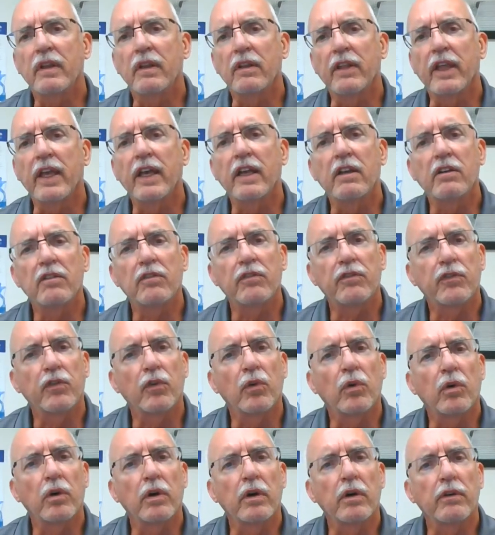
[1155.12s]
then
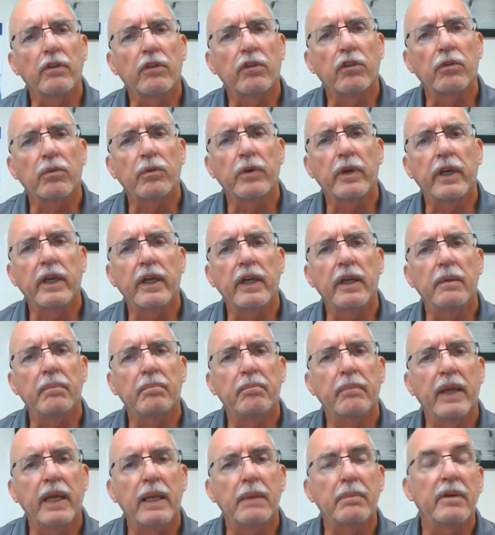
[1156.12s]
for 3,
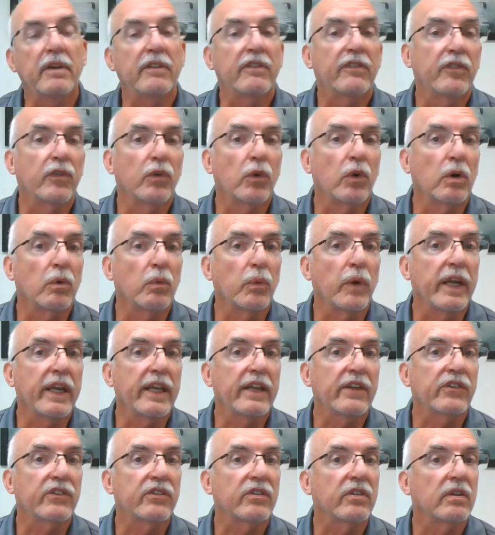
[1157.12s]
maybe 4
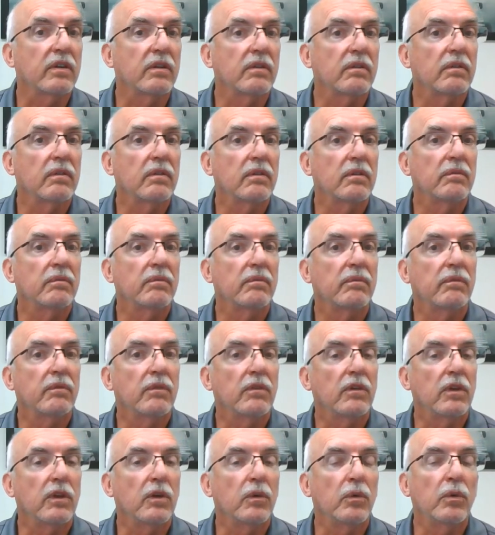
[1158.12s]
weeks,
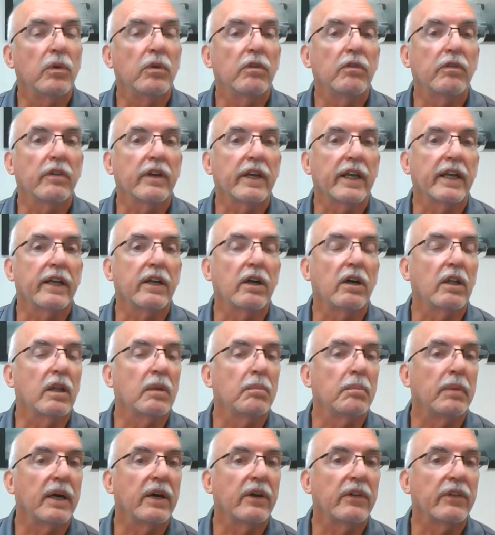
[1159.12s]
you would forget all
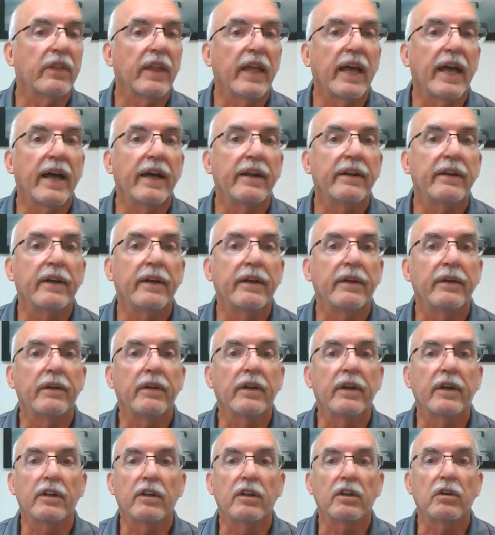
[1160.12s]
about that, and
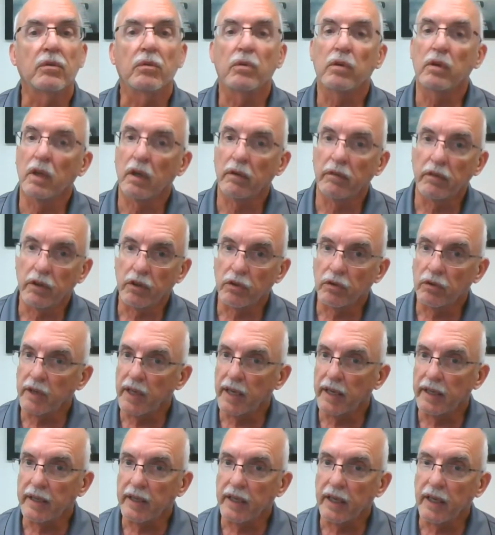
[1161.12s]
you would never do
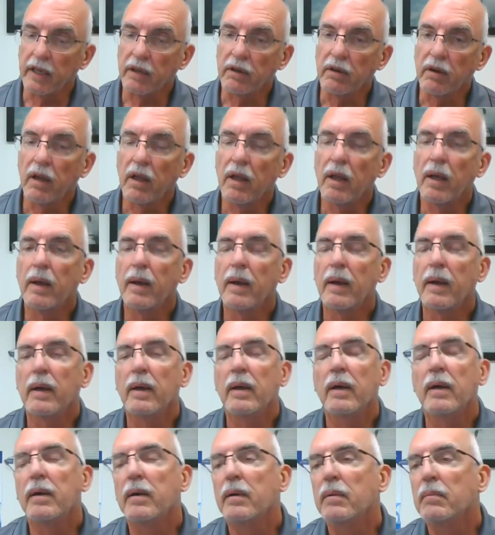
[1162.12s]
that again.
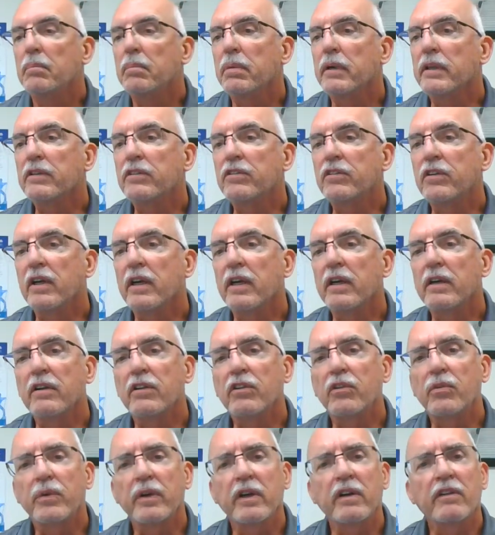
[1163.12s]
But
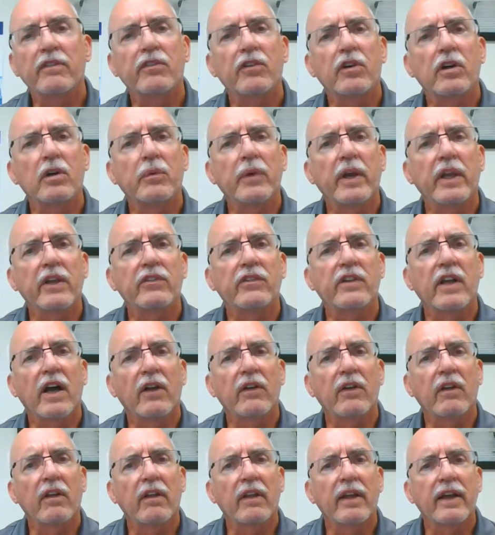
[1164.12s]
3 or 4 weeks
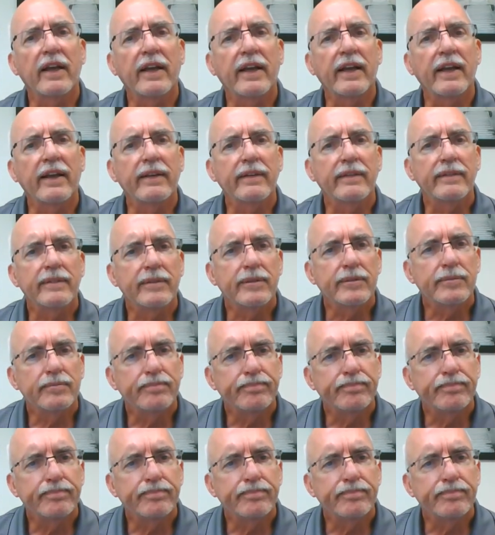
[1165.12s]
down the line,